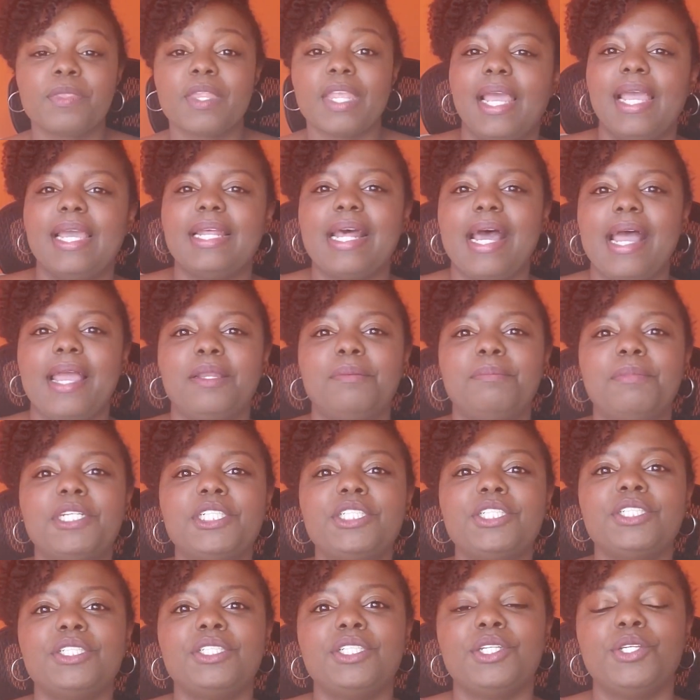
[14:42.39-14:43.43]
And I had
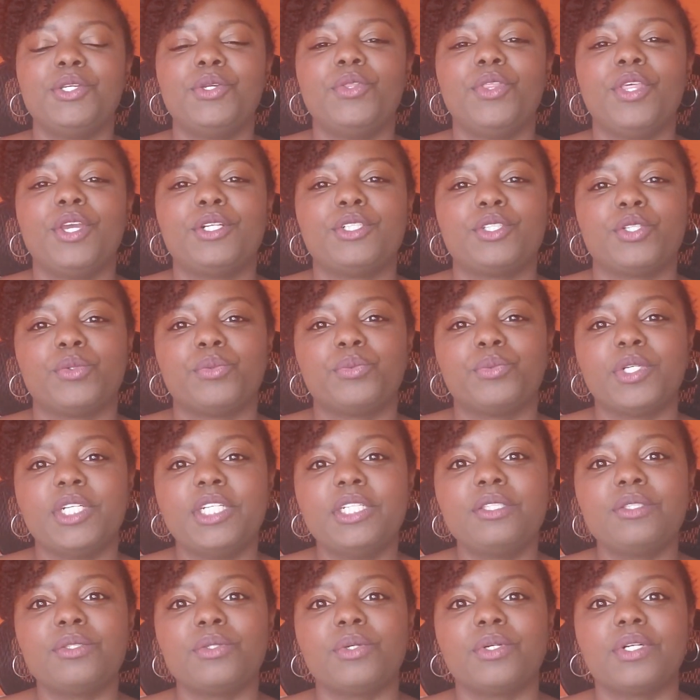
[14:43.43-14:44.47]
mentioned to you, there's a
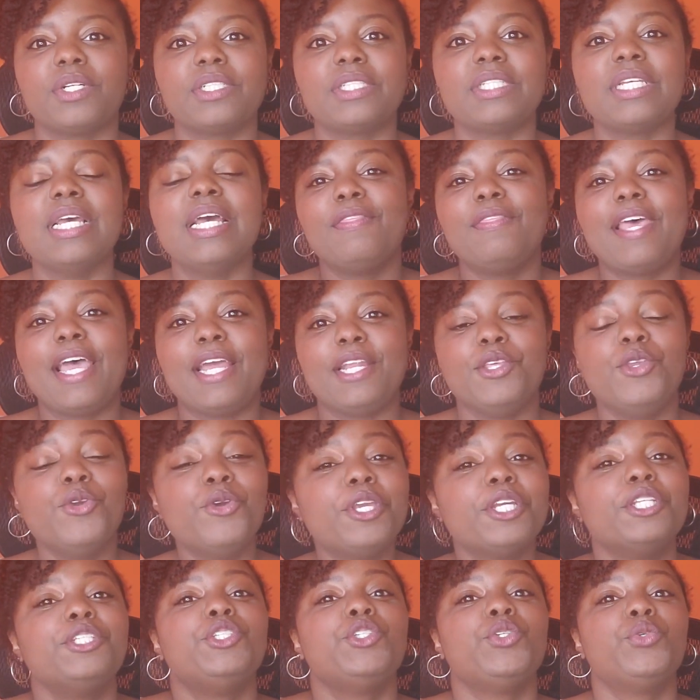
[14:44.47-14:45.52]
resource that you
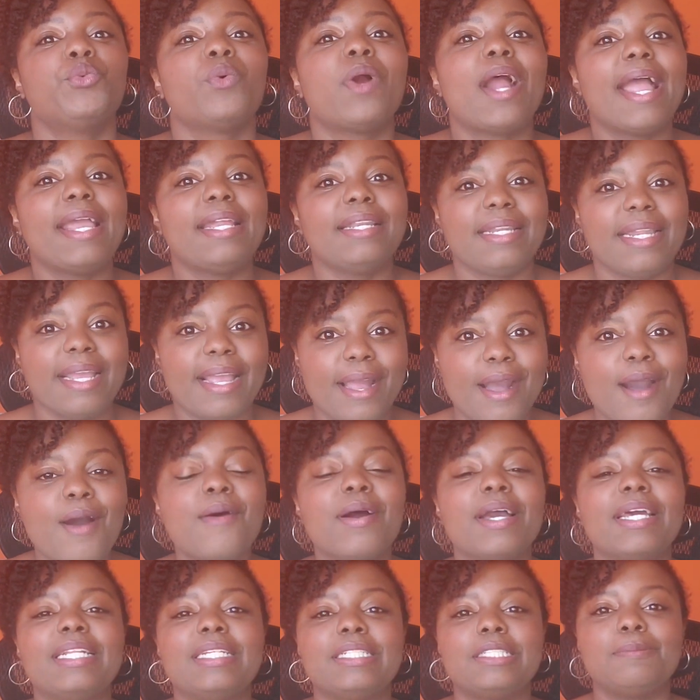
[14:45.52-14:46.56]
can do right now,
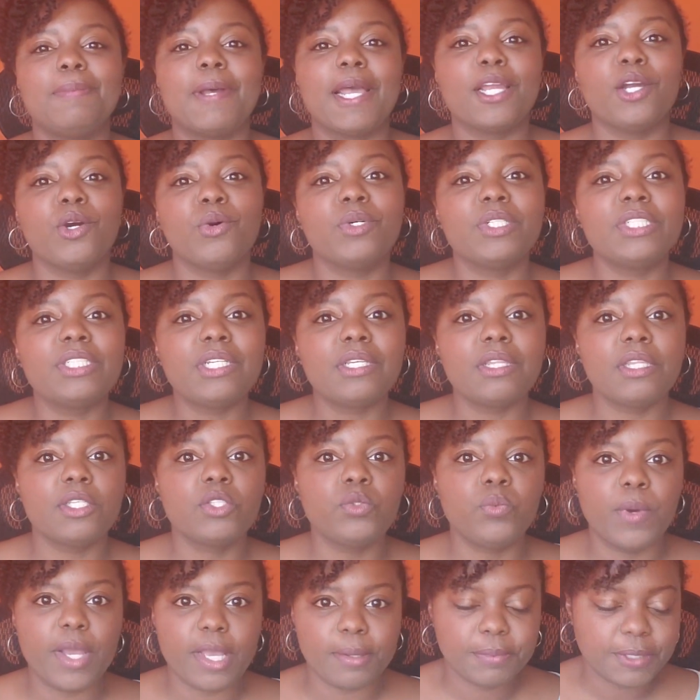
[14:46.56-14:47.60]
and it's by going to this
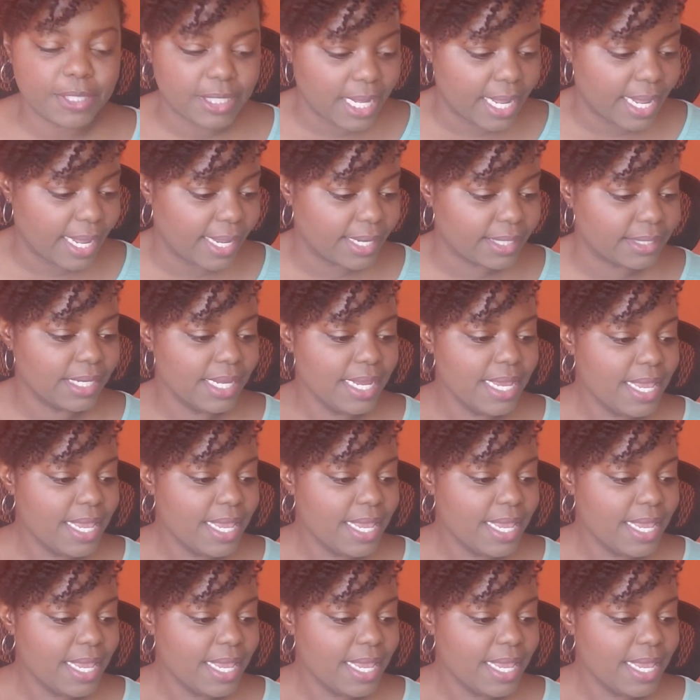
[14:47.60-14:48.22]
website.